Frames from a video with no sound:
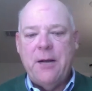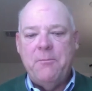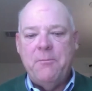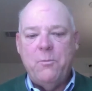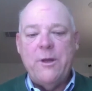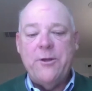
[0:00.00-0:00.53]

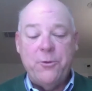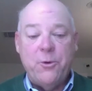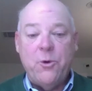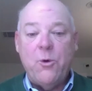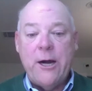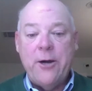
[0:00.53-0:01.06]
whether to
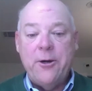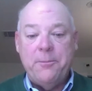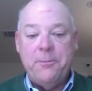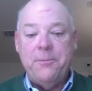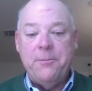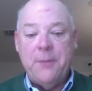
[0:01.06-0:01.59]
acquire
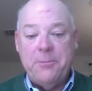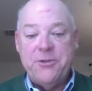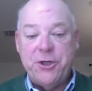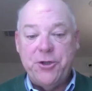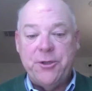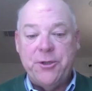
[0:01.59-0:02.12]
a
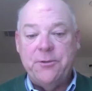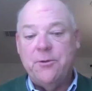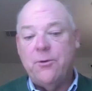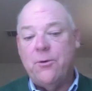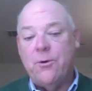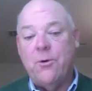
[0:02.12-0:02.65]
position
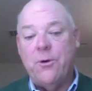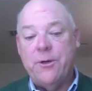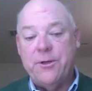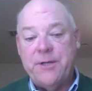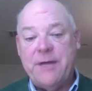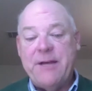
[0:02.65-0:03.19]
or
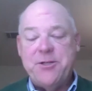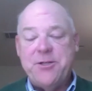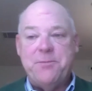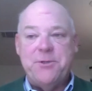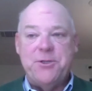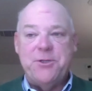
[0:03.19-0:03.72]
to divest a
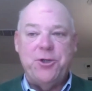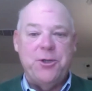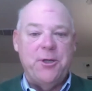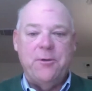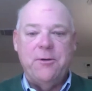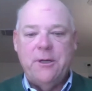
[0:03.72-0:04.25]

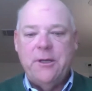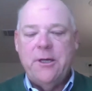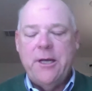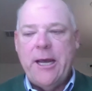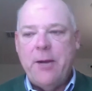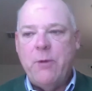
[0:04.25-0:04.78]
position
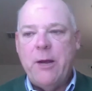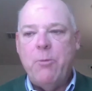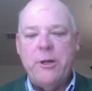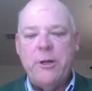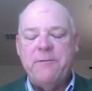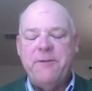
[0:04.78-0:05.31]
and
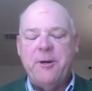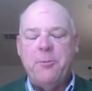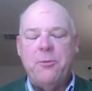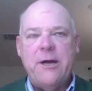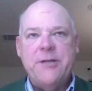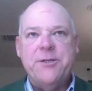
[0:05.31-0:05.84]
what the fair
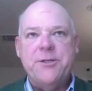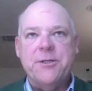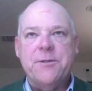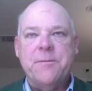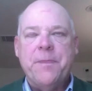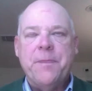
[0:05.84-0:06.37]
price
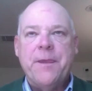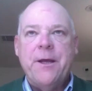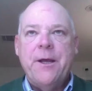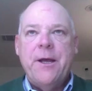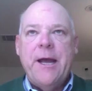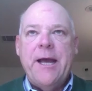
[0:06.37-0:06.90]
is.
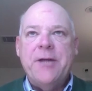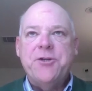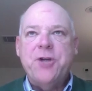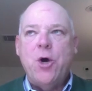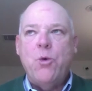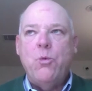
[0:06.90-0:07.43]
And
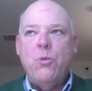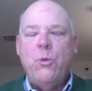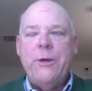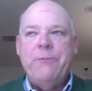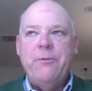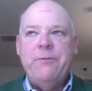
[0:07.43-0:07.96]
so
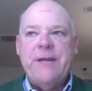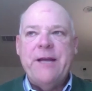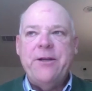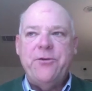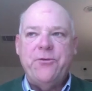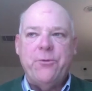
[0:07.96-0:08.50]
we've
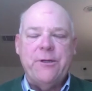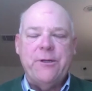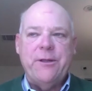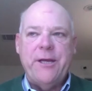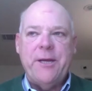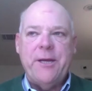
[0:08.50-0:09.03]
tended historically
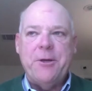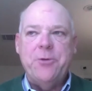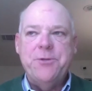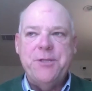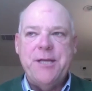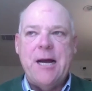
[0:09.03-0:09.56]
to think about
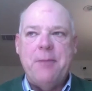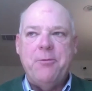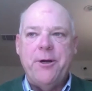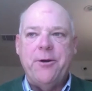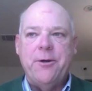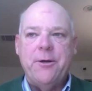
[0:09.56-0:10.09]
who's the
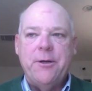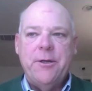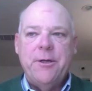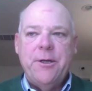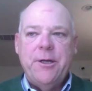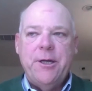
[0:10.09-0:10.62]
operator
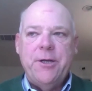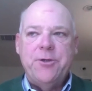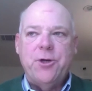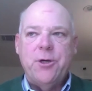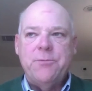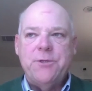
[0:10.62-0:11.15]
in
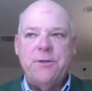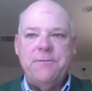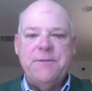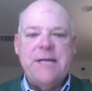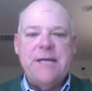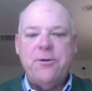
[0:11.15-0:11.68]
terms
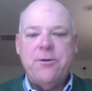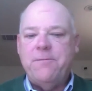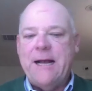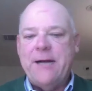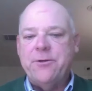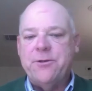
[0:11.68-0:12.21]
of technical
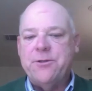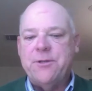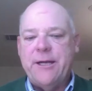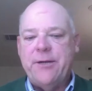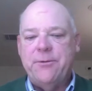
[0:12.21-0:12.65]
factors, like